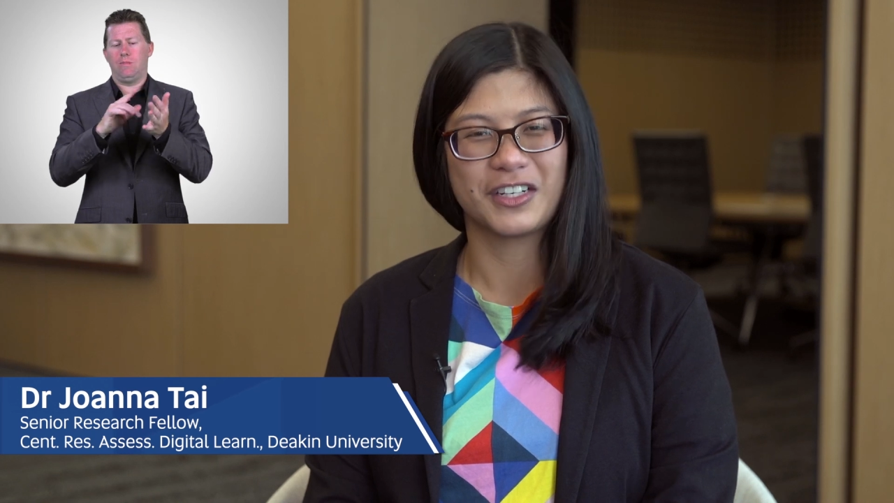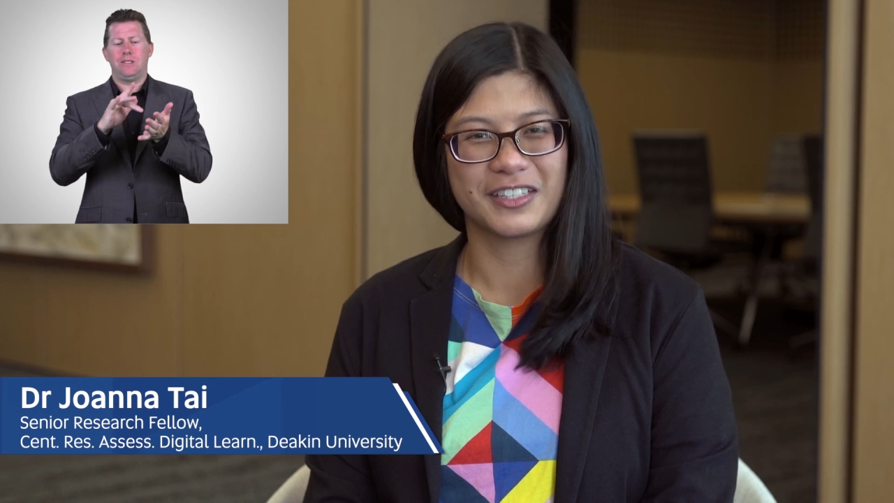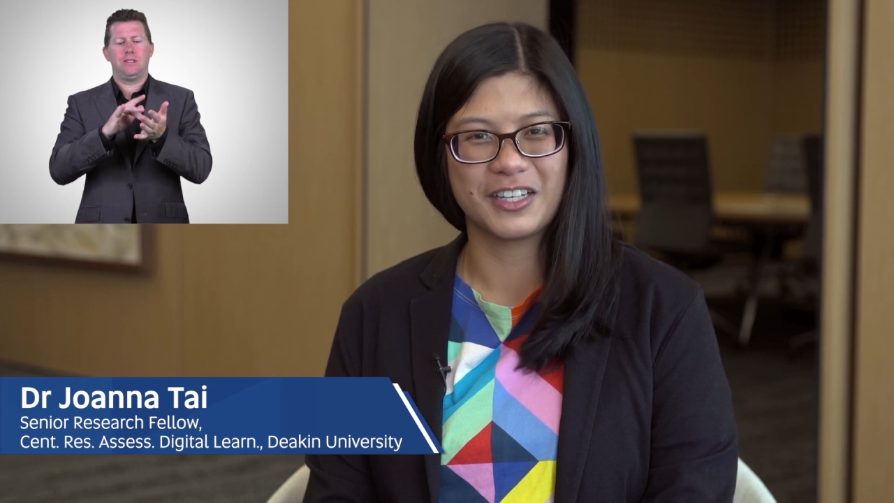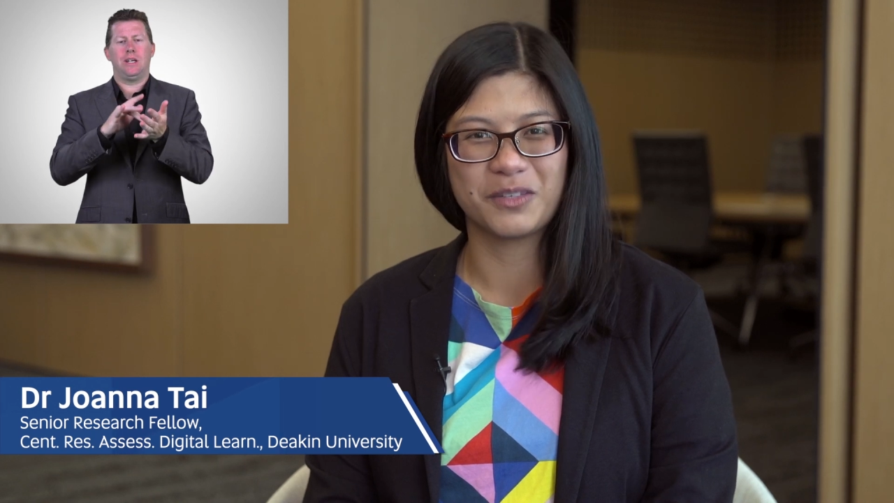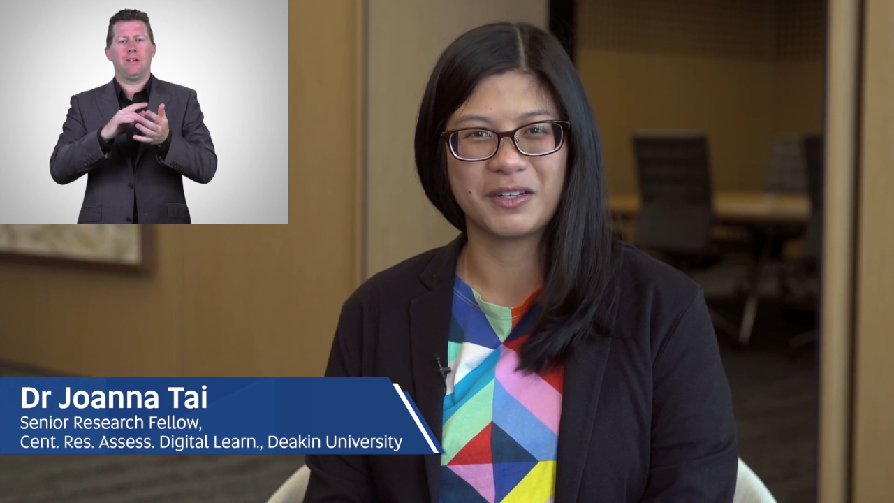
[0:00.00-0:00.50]

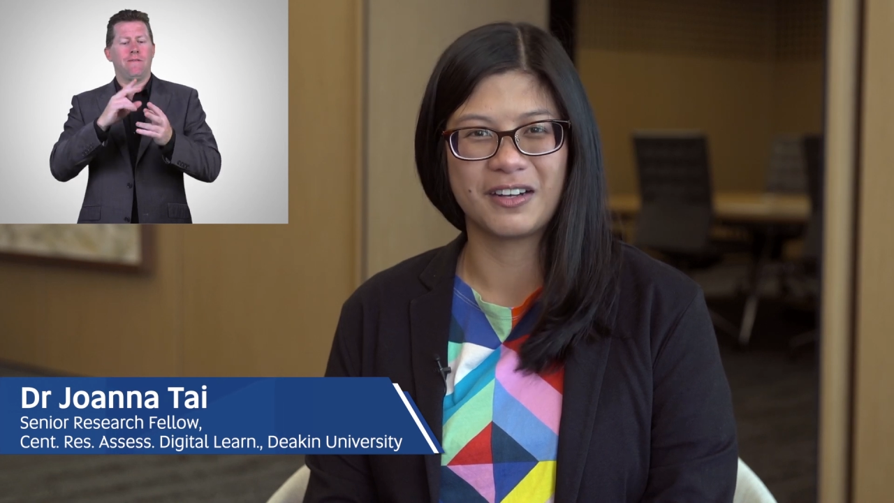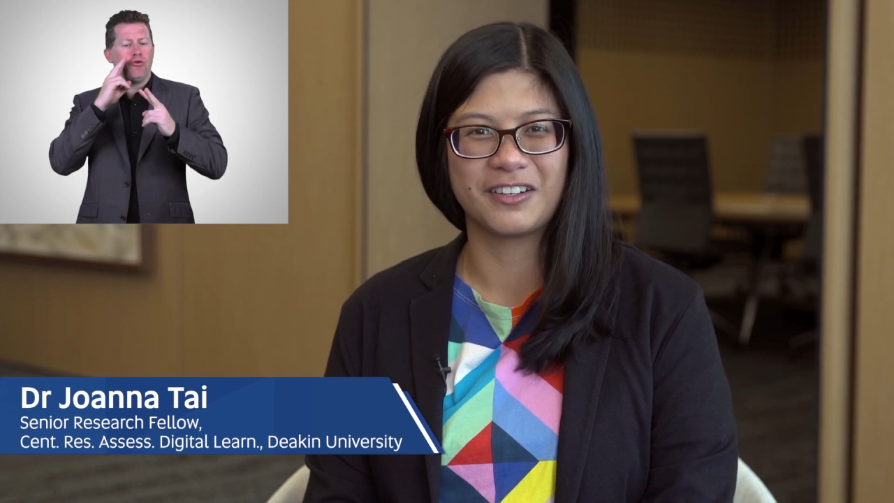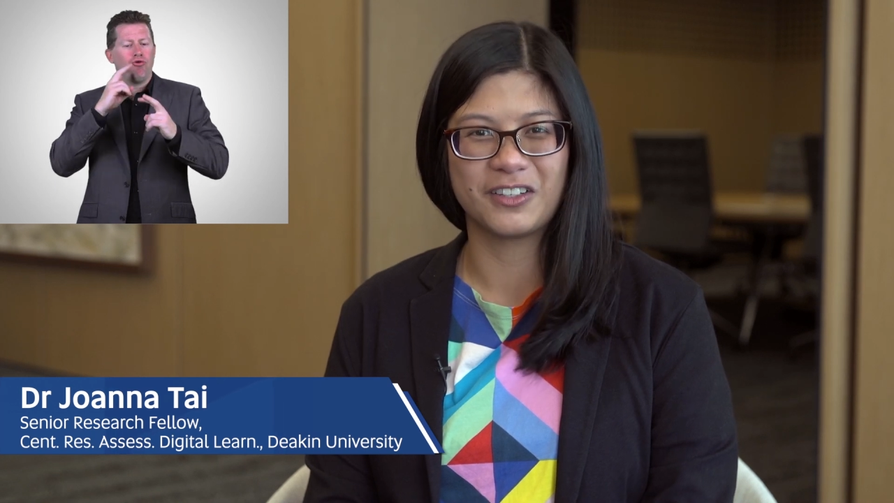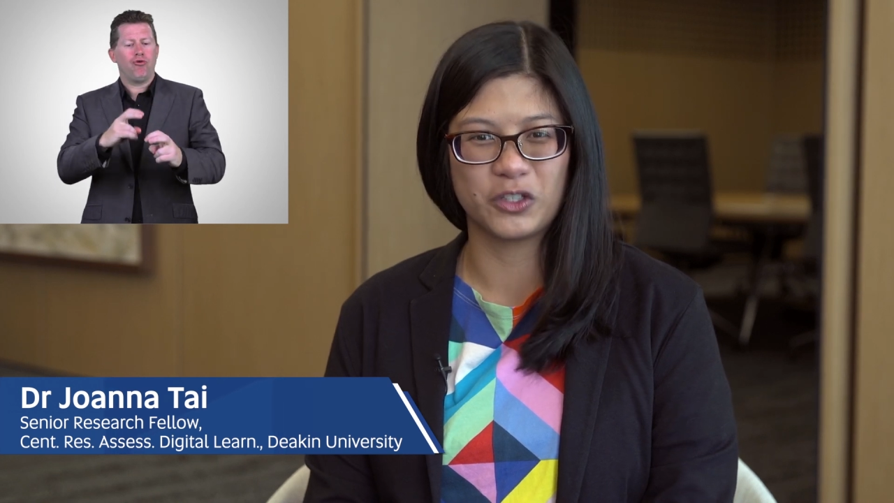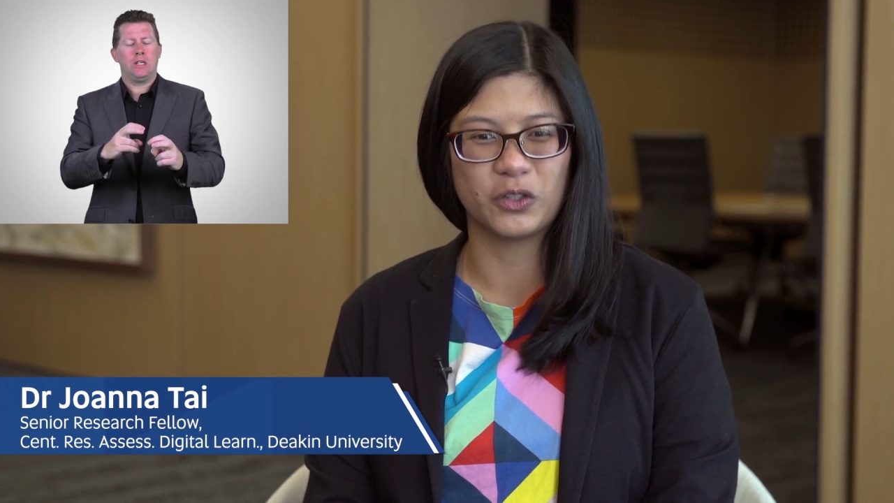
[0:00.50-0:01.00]
Assessment
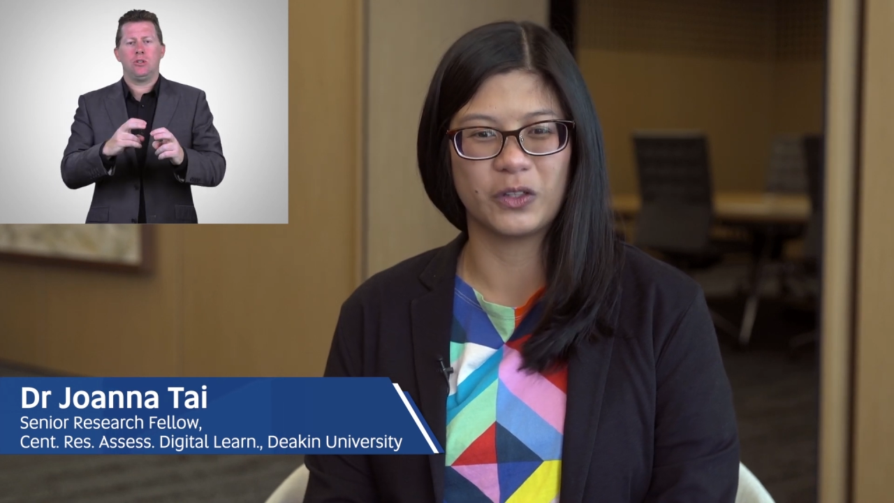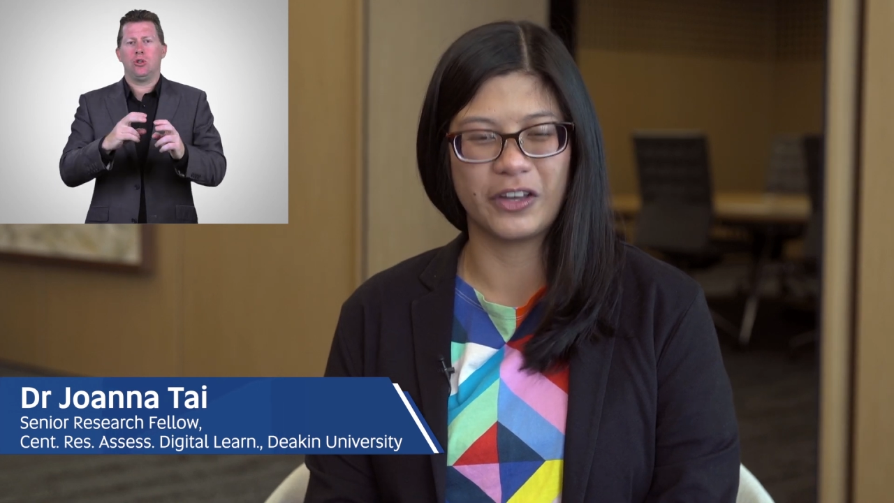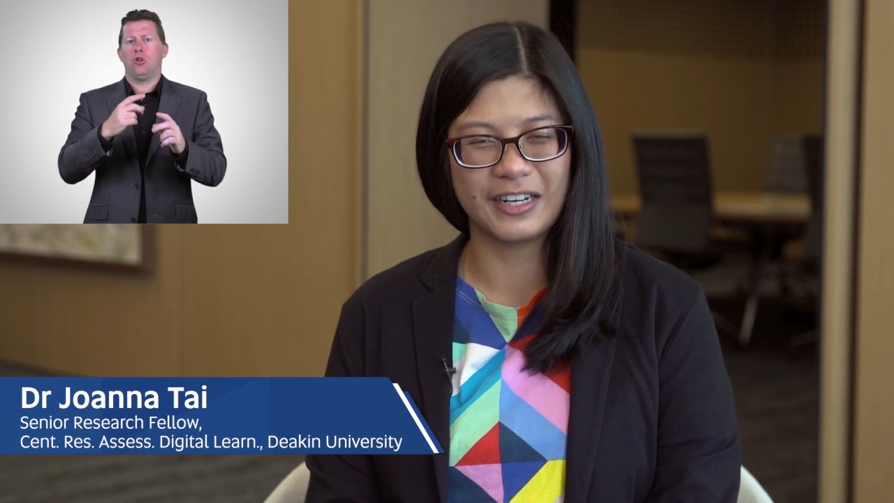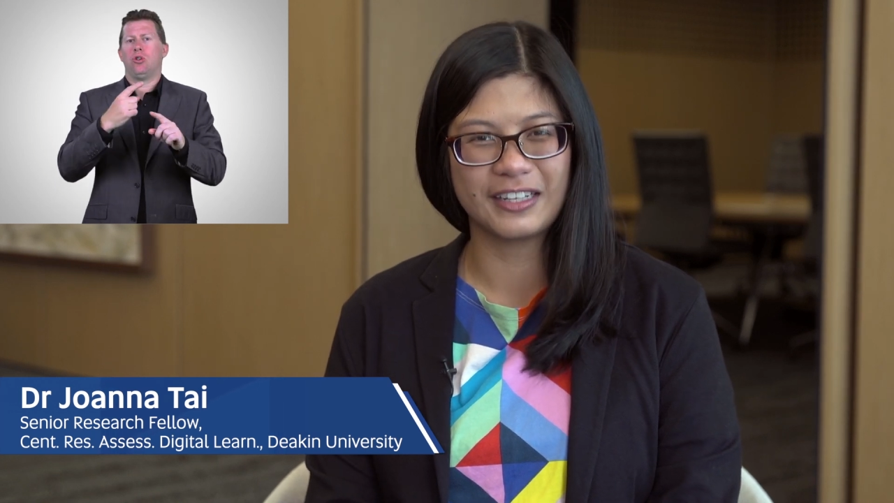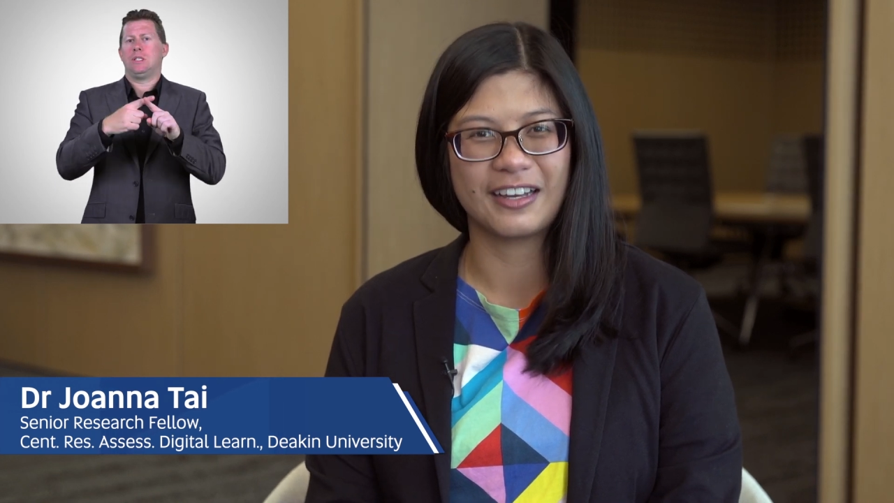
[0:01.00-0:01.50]
and Digital
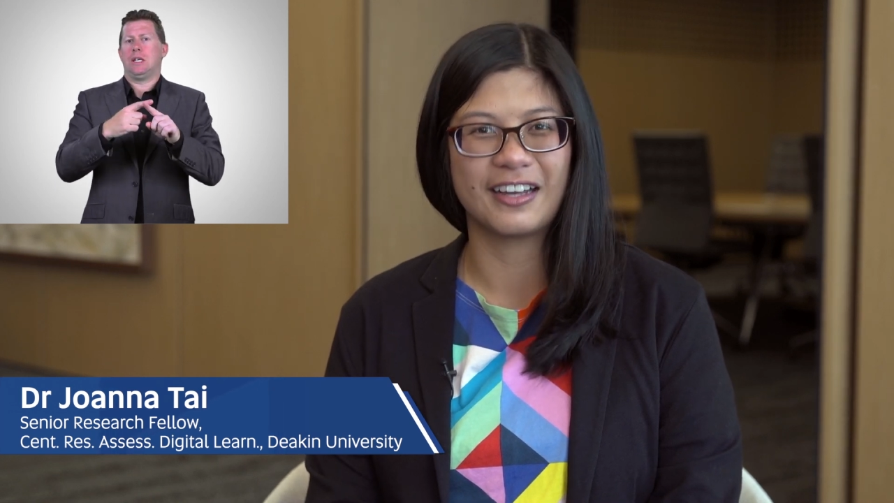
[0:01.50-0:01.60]
Learning